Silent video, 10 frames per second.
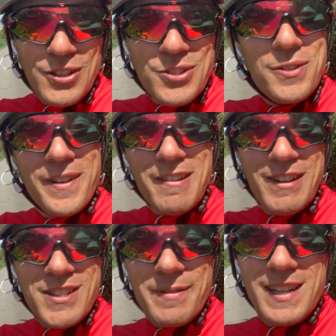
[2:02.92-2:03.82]
2 fig
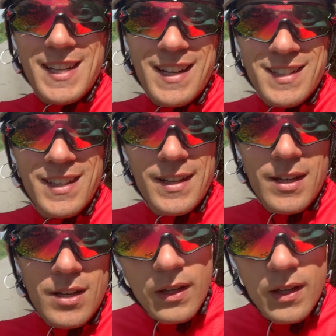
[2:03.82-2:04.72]
rolls to be exact.
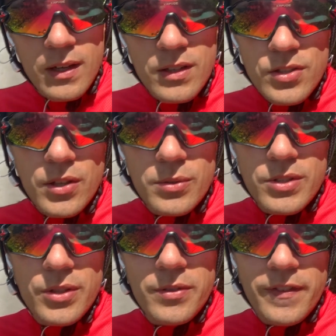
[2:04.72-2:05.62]
So
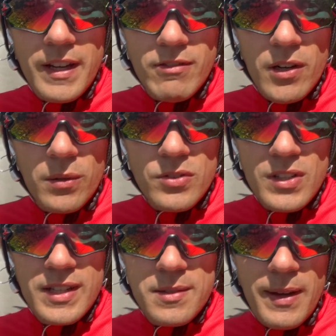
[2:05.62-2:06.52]
2 fig rolls
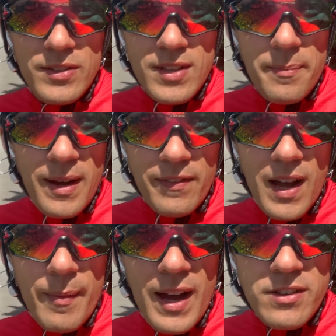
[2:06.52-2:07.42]
is about the same amount of
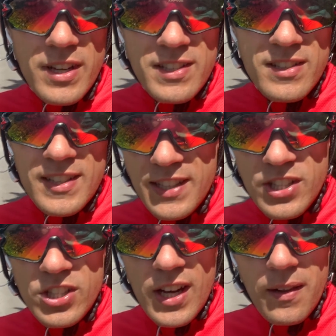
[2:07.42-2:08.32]
carbohydrates as an
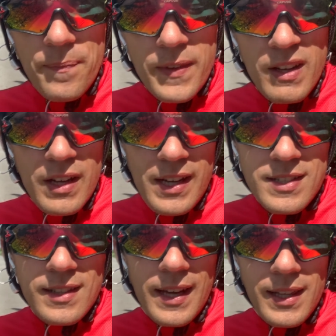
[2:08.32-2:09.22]
energy gel. It's
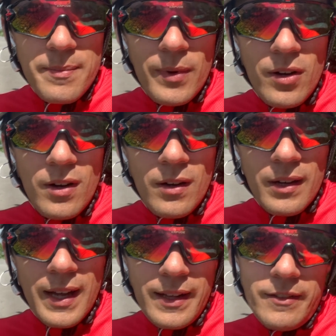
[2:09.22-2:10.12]
slightly more
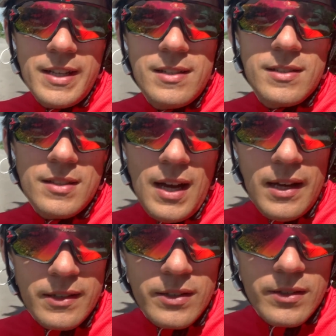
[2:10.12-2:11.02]
calories
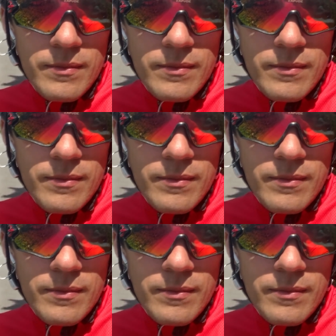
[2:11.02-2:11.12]
and